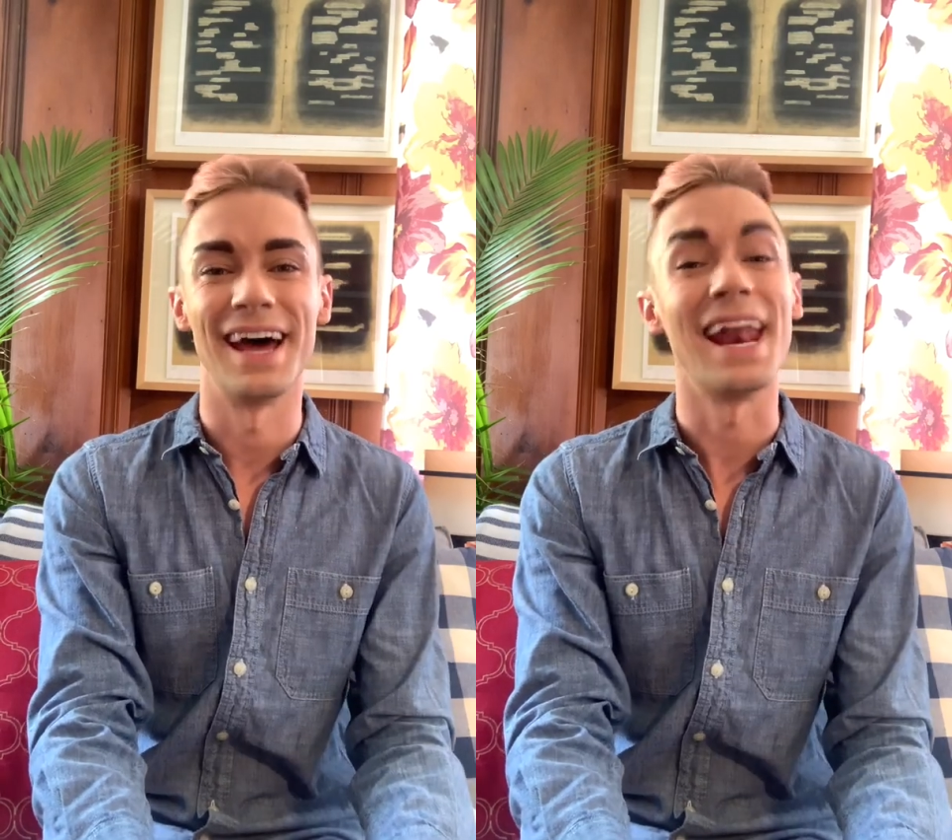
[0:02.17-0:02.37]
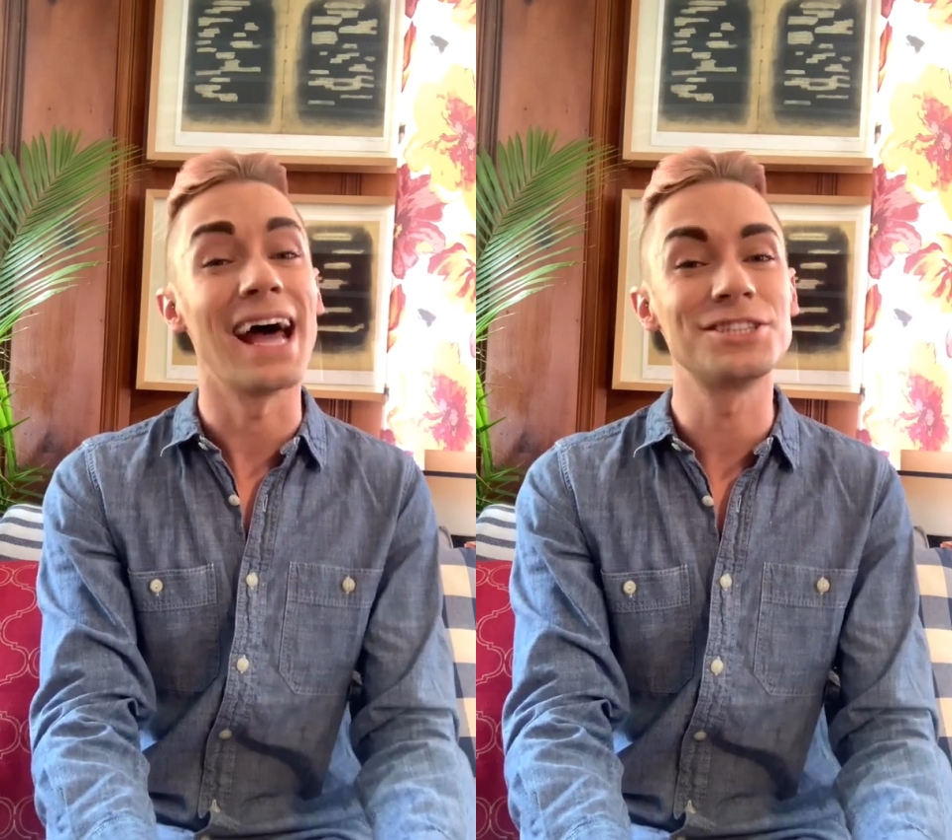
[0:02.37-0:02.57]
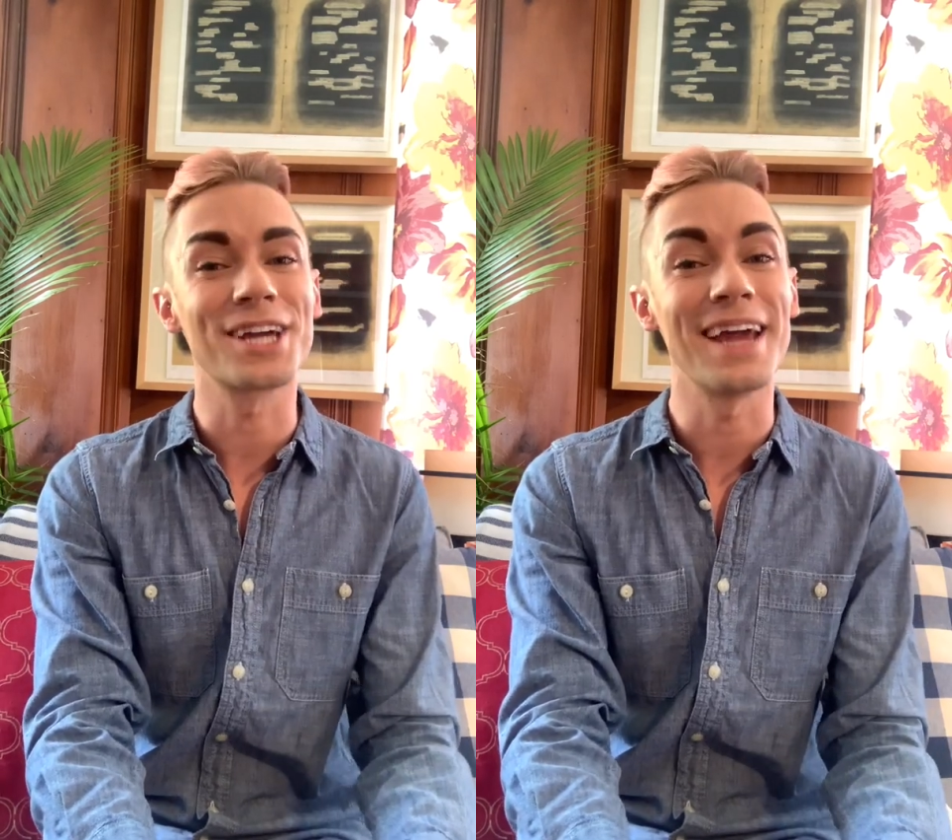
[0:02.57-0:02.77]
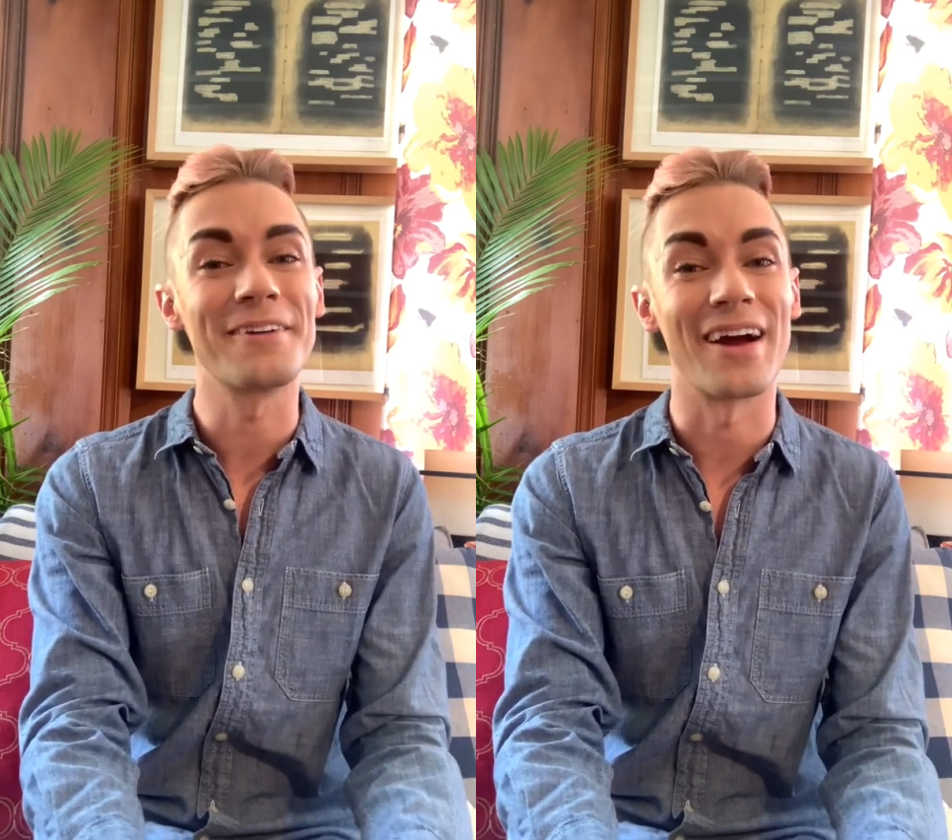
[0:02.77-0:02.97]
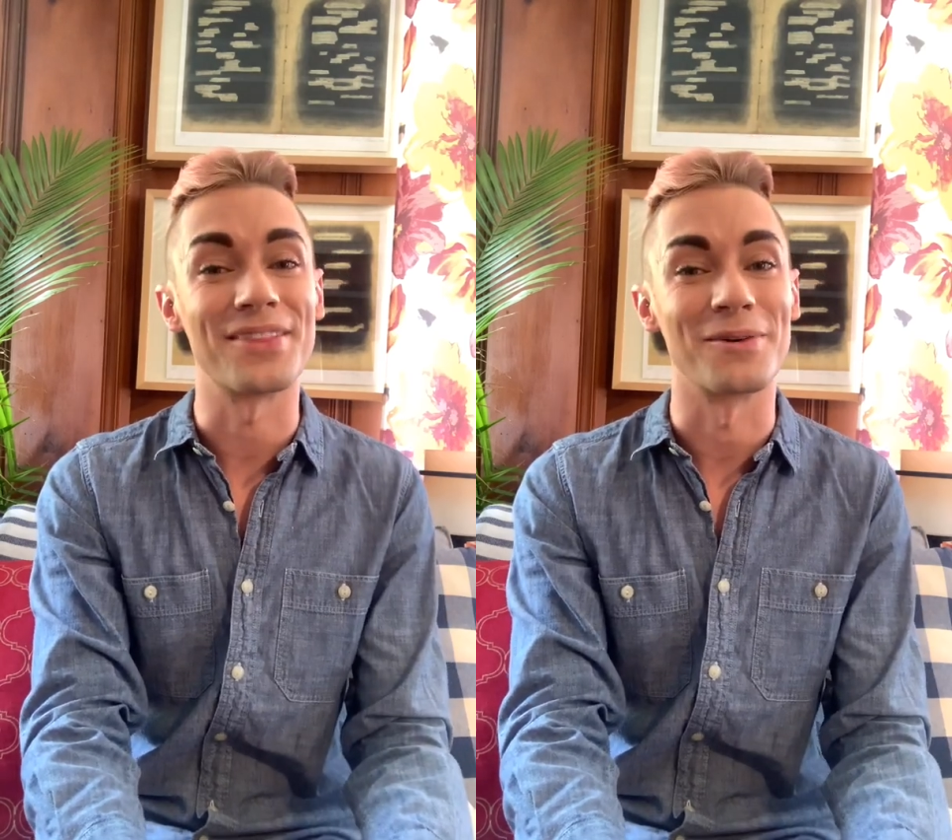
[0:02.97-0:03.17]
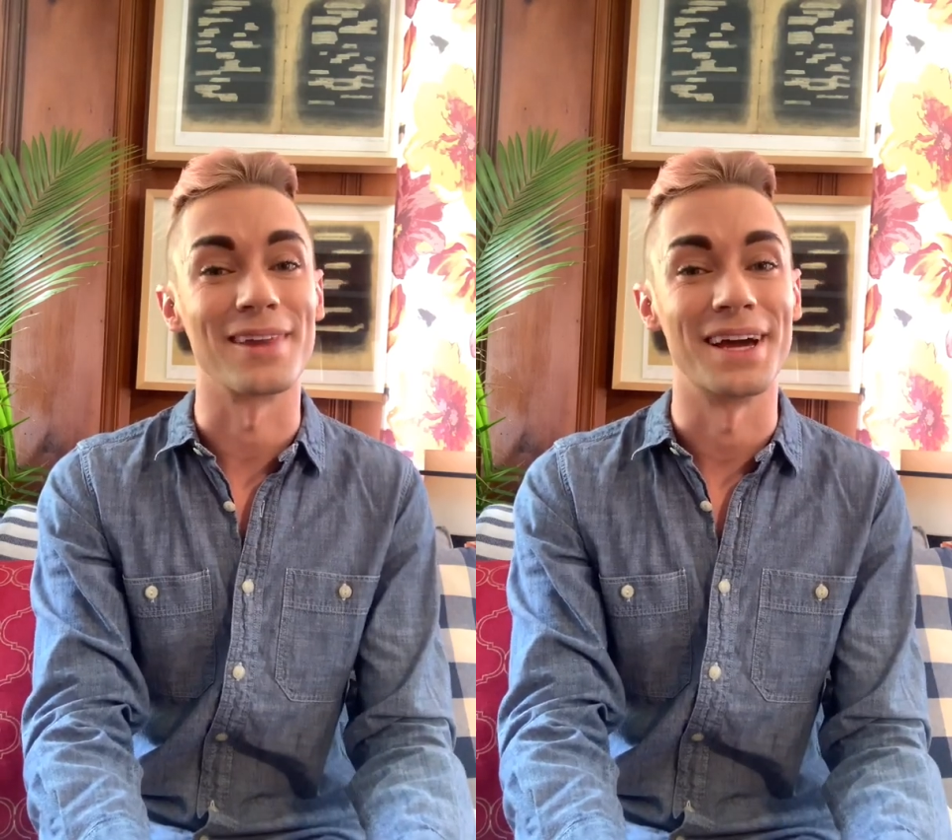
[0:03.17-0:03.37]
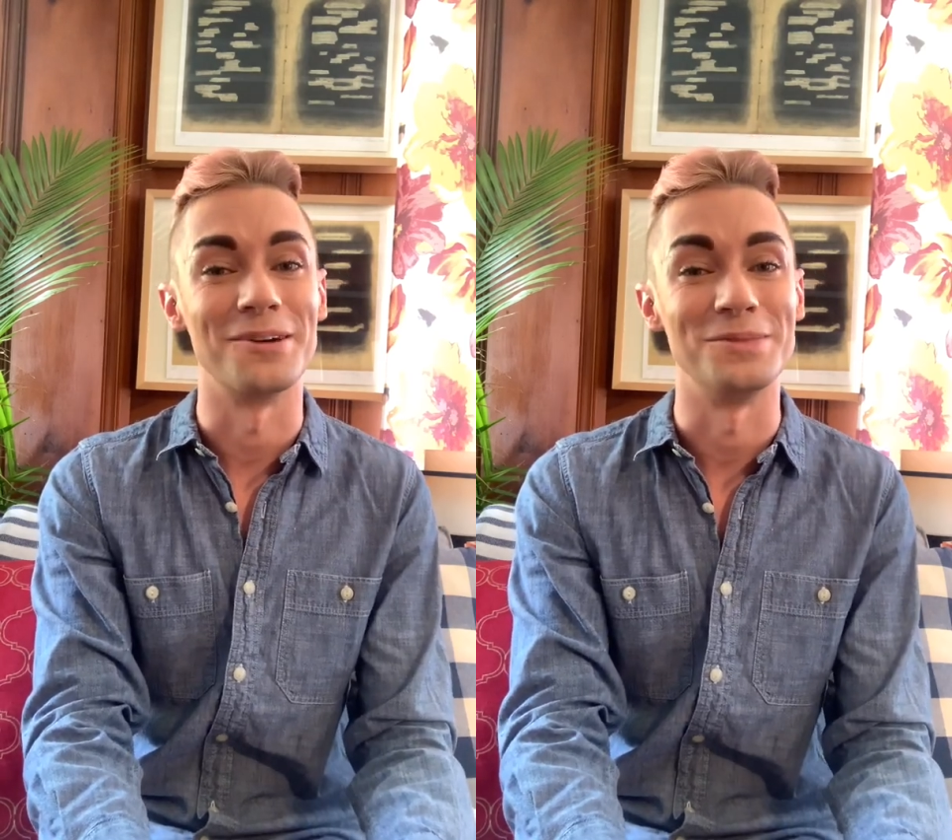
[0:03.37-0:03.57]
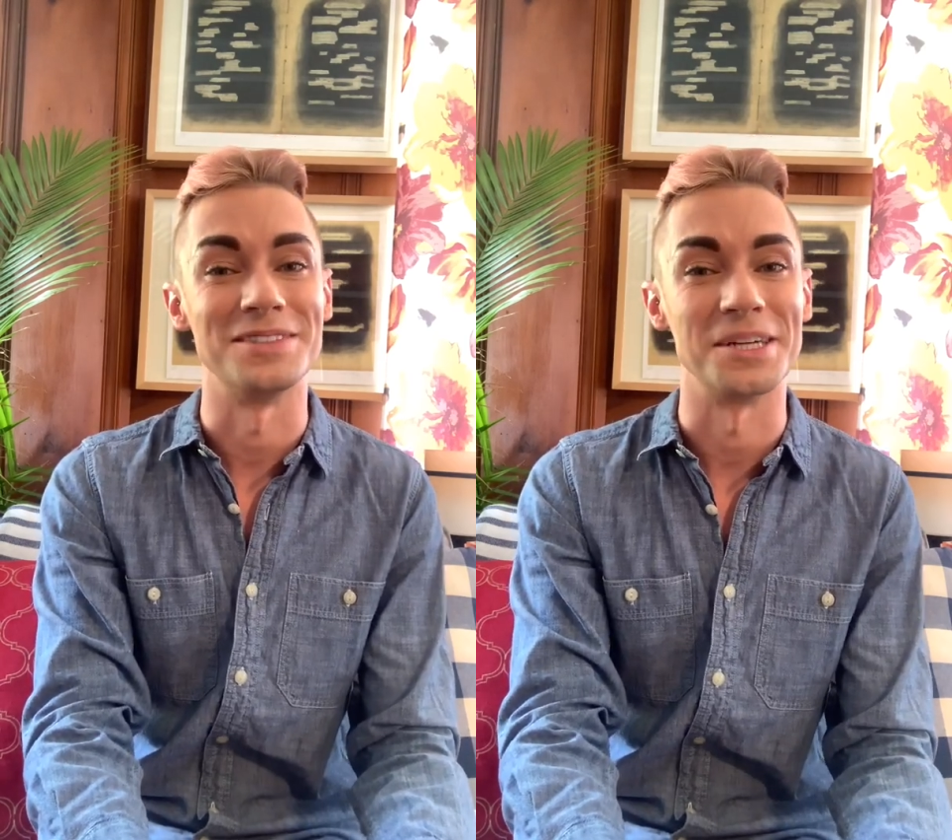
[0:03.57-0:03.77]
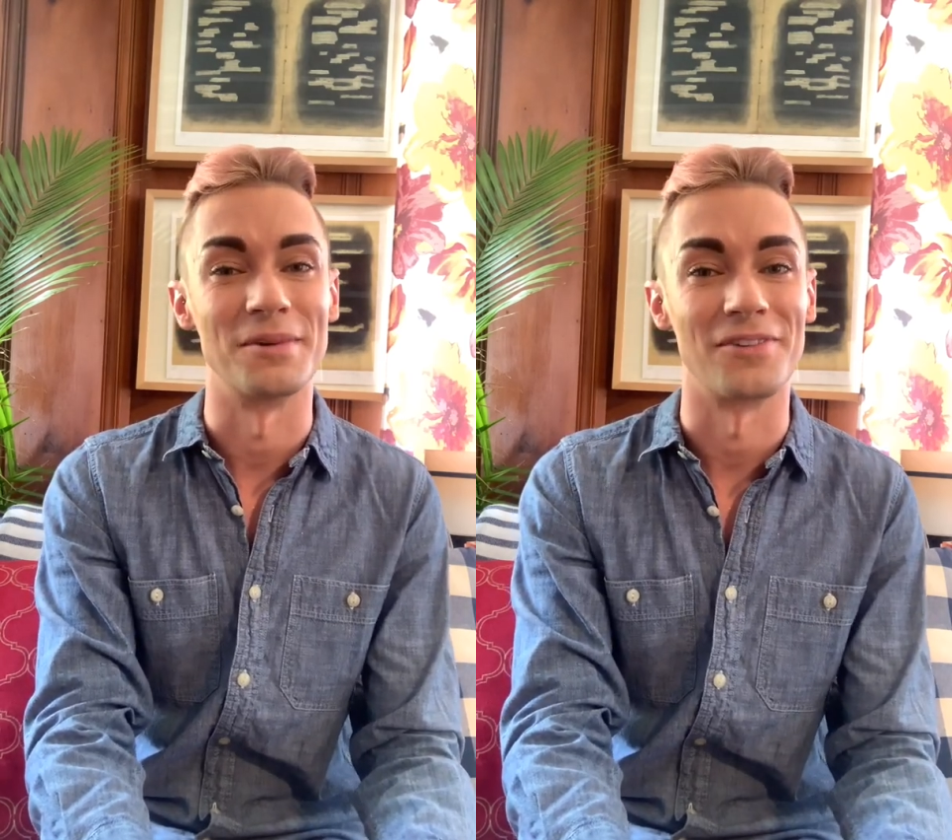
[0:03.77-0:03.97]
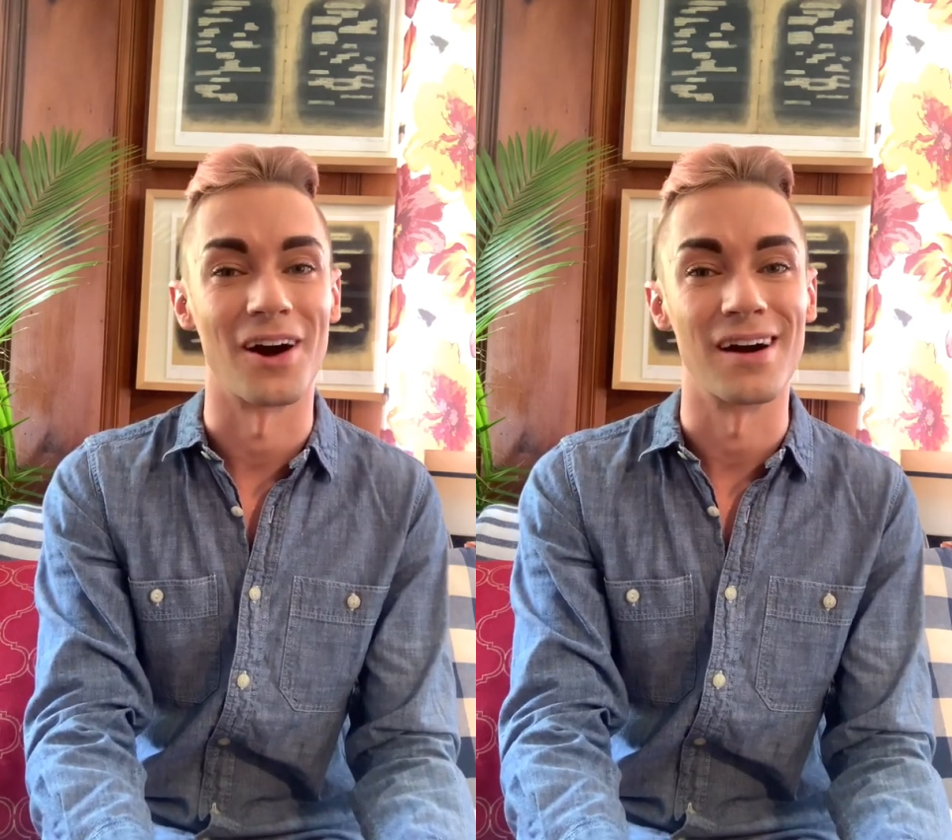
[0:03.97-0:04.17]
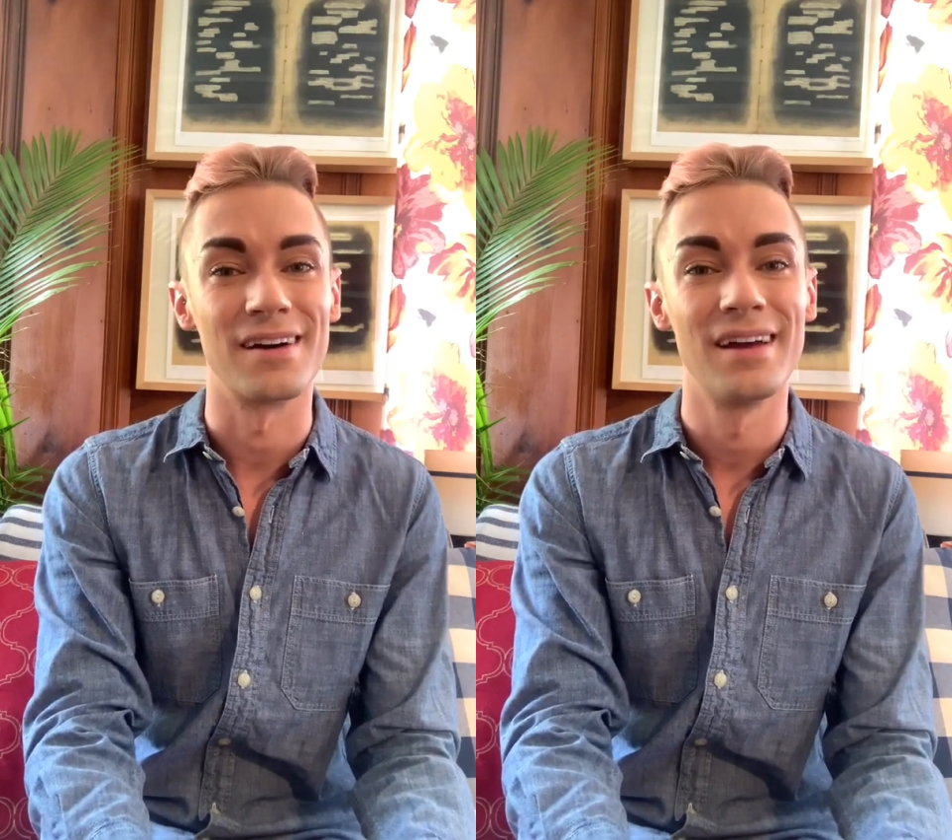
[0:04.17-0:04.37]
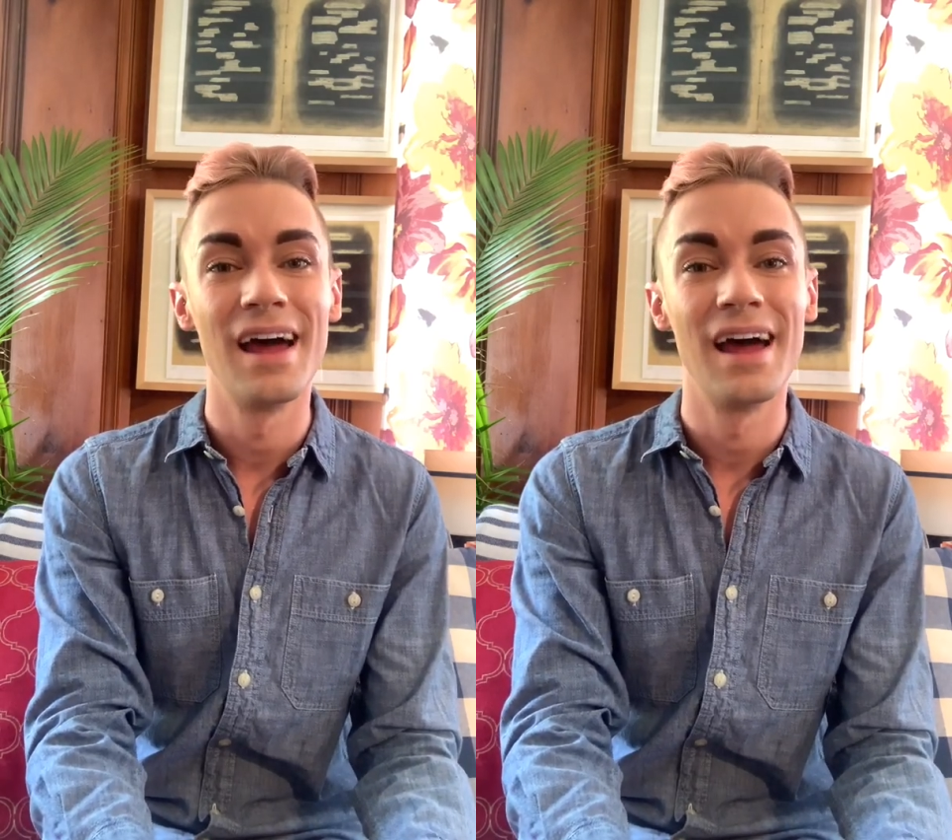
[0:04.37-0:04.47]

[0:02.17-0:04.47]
an educator at the Orlando Museum of Art.